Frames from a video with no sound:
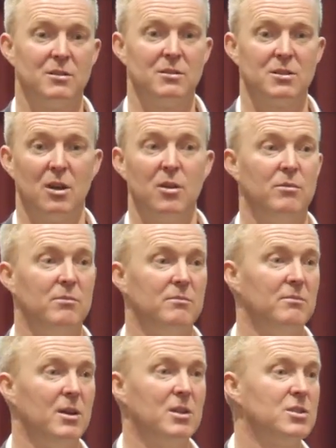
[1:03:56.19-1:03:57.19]
So
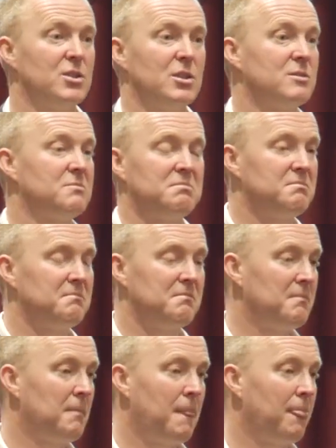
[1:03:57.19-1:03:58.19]
it's just
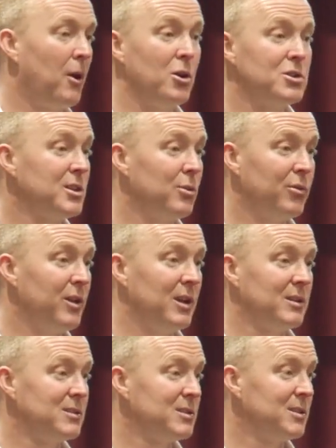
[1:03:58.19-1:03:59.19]
those little
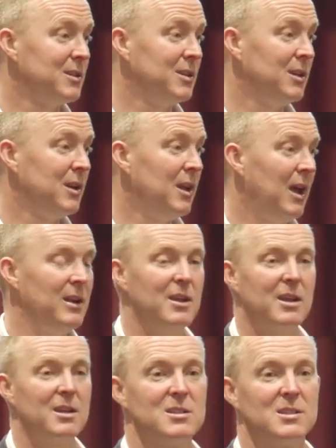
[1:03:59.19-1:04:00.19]
things. And you
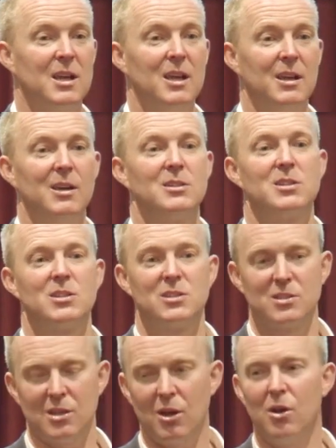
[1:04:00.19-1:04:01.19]
see it's
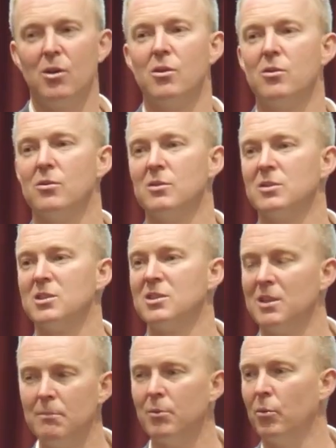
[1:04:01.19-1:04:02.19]
so
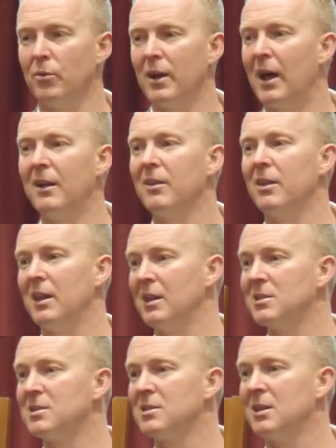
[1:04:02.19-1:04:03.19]
simple, none of
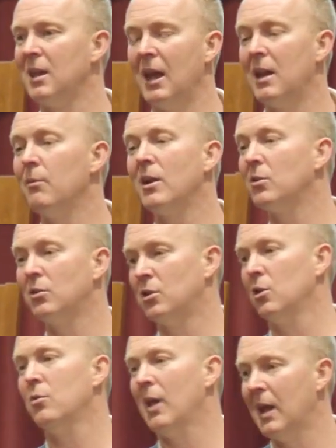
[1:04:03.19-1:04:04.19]
this Anyone could
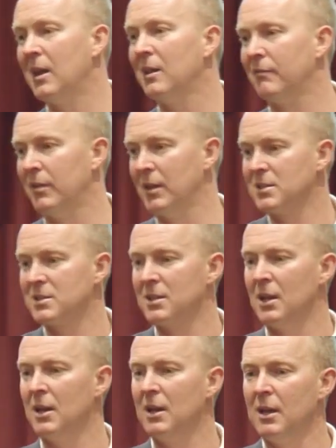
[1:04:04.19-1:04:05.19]
do any of this,
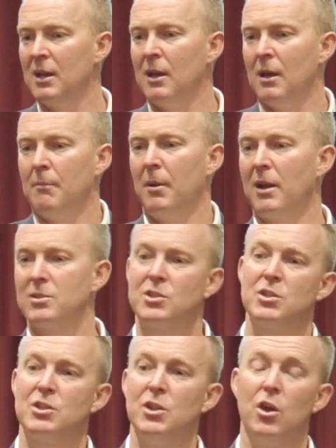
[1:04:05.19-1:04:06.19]
but it's
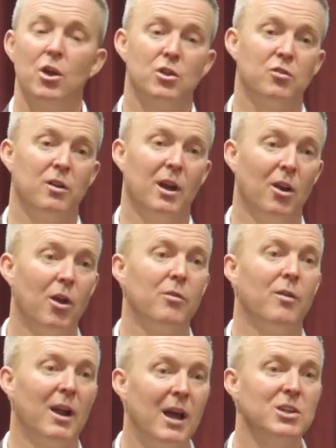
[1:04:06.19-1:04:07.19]
just nurturing a lot of
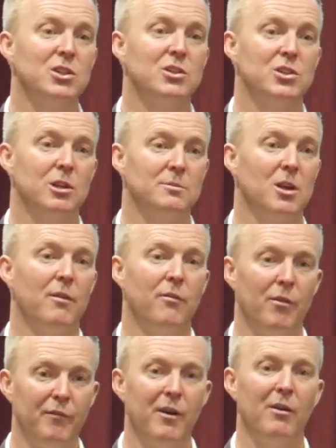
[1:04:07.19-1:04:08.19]
relationships
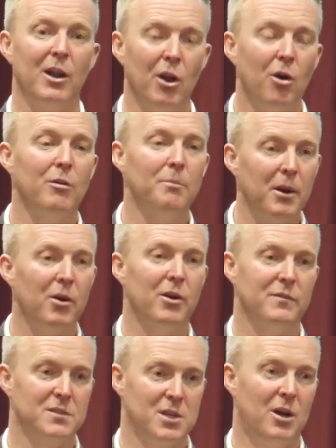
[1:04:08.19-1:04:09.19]
over a very long period
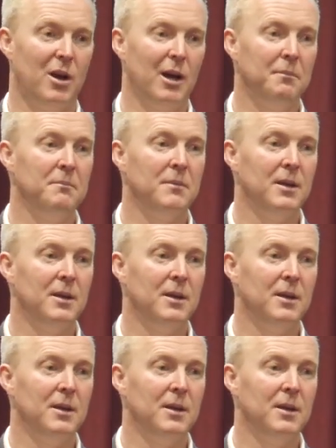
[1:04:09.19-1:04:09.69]
of time.